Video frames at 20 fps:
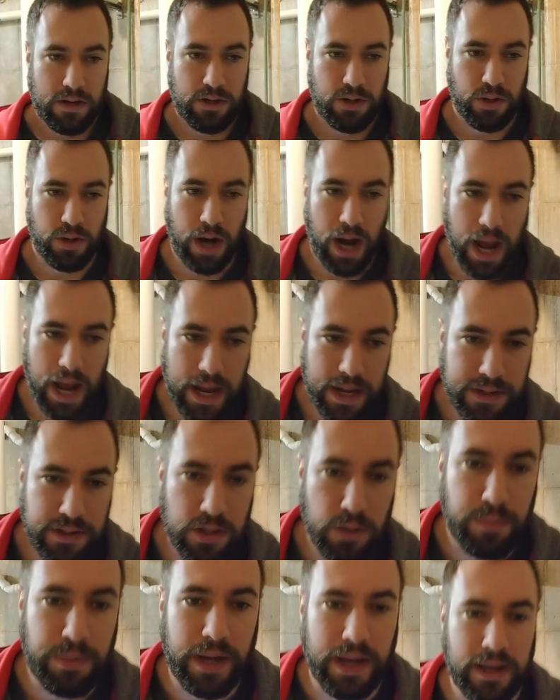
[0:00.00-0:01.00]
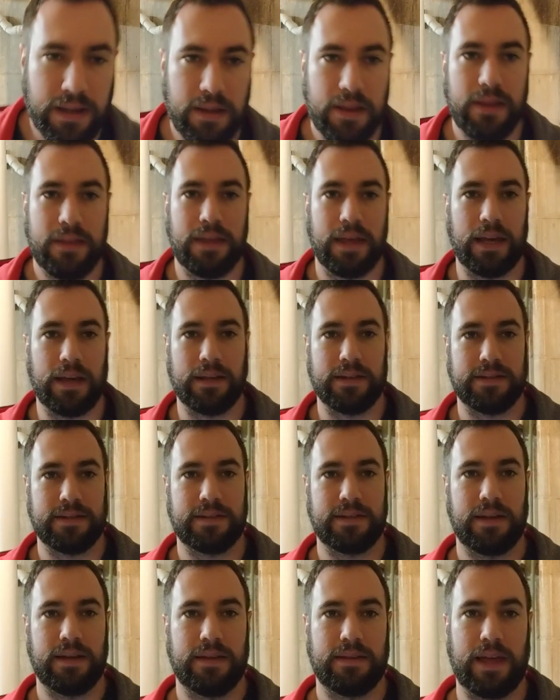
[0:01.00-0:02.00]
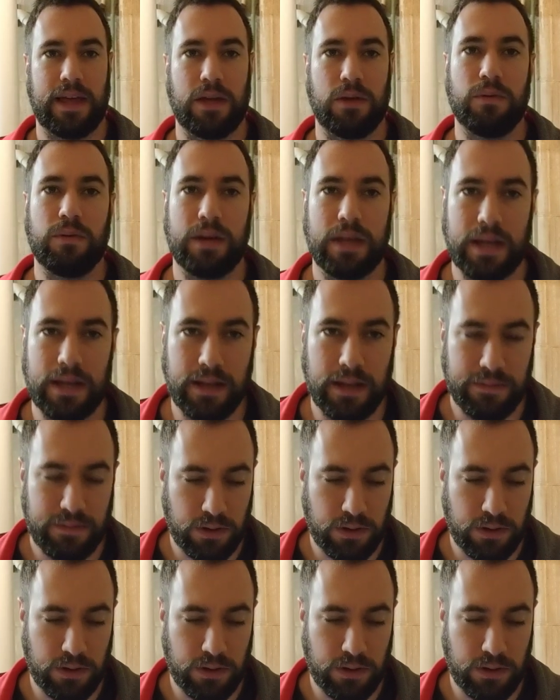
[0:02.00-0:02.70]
Try to pick things that you need.